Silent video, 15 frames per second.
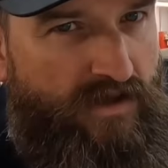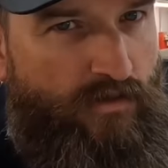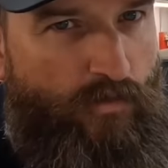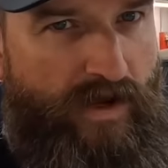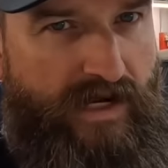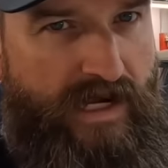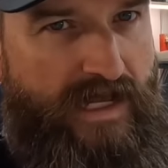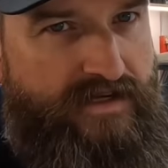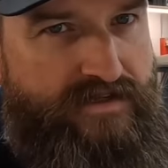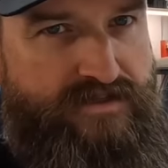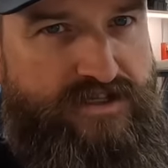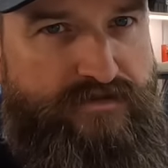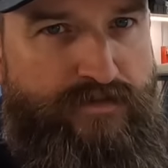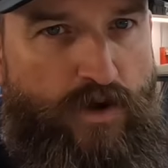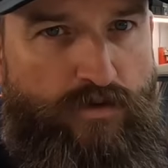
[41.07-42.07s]
We let the
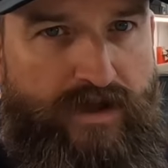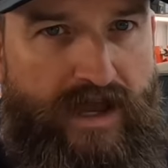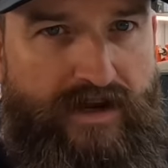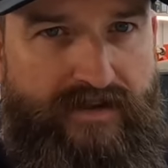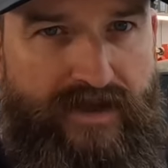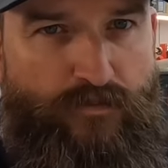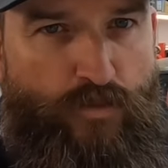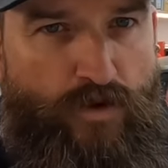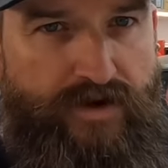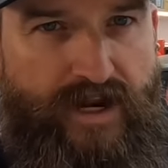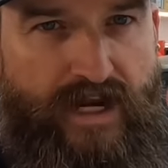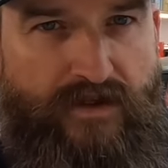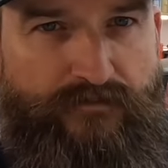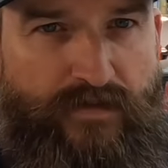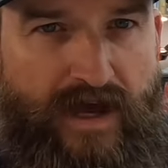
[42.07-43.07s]
smoke out of that
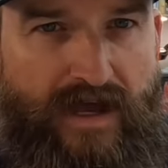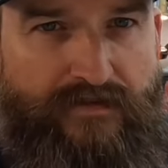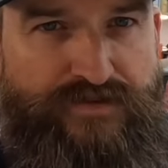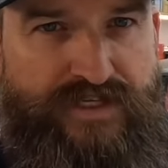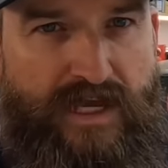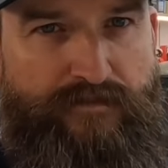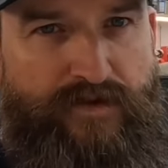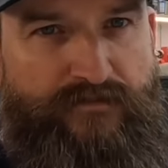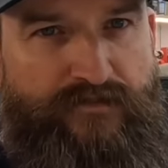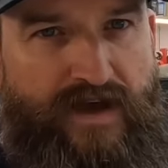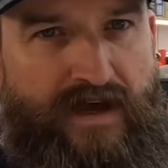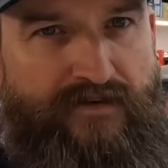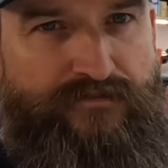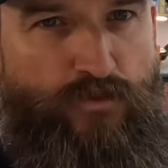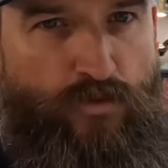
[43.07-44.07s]

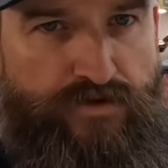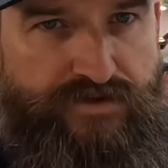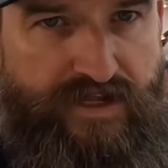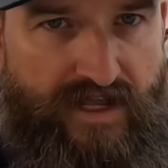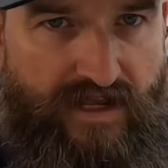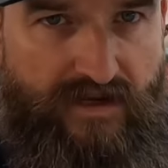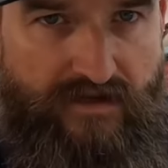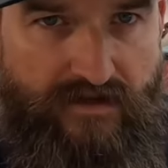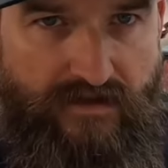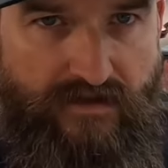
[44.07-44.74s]
185/75/14